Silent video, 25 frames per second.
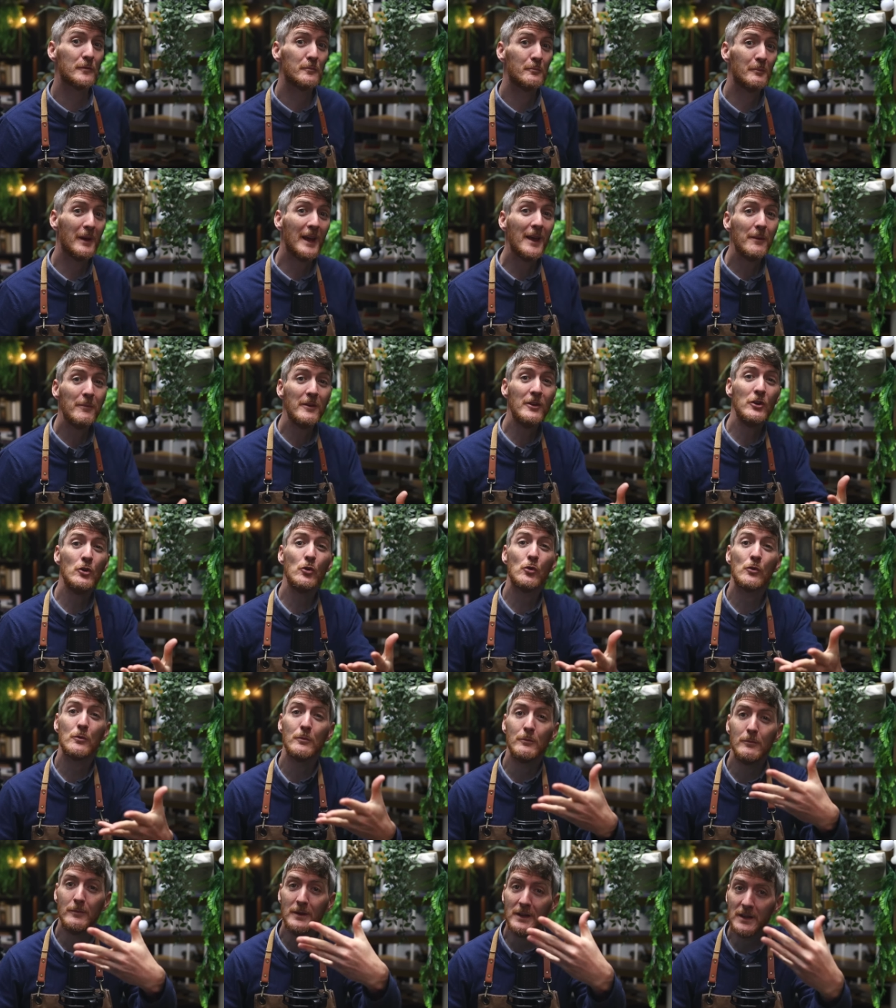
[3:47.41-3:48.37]
Maybe your
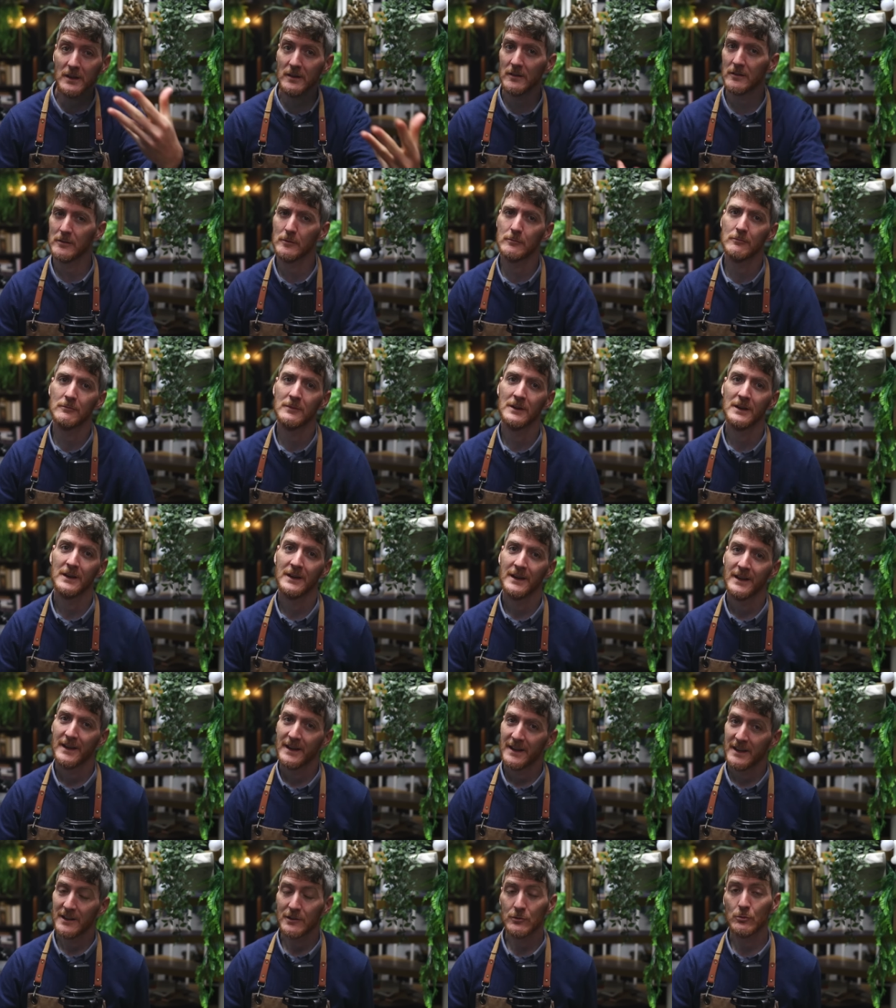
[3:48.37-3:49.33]
medium
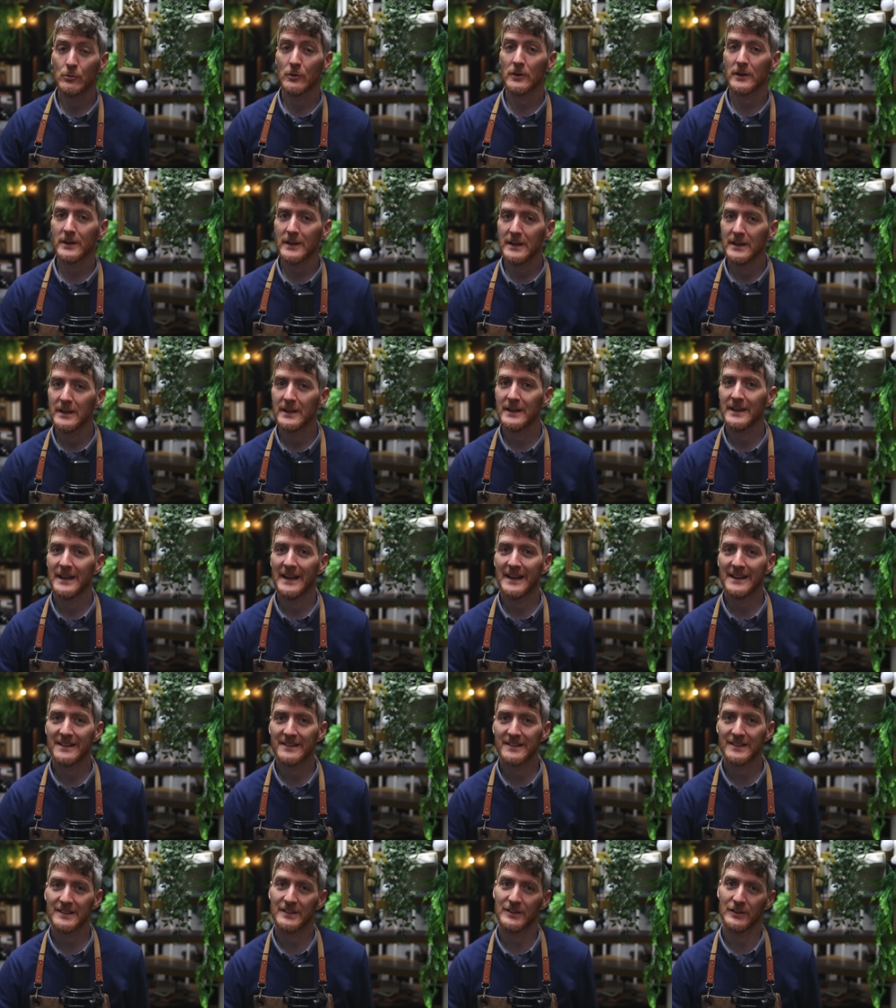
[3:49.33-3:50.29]
is working
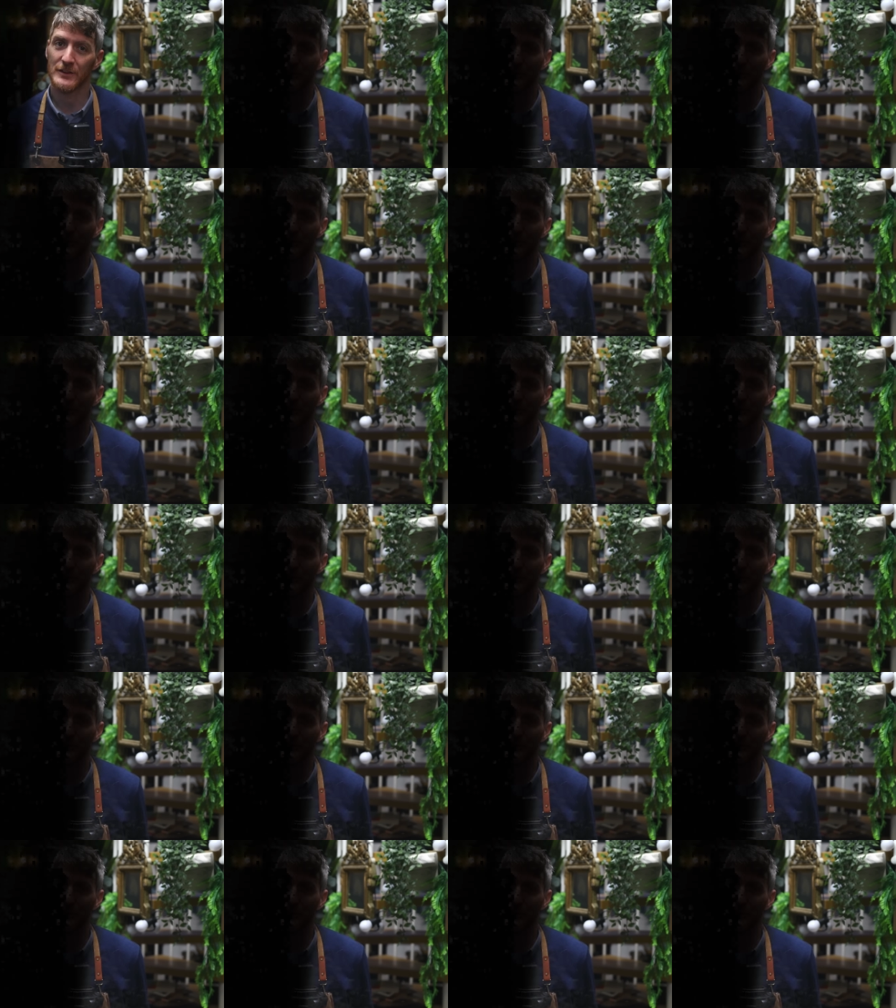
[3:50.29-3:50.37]
against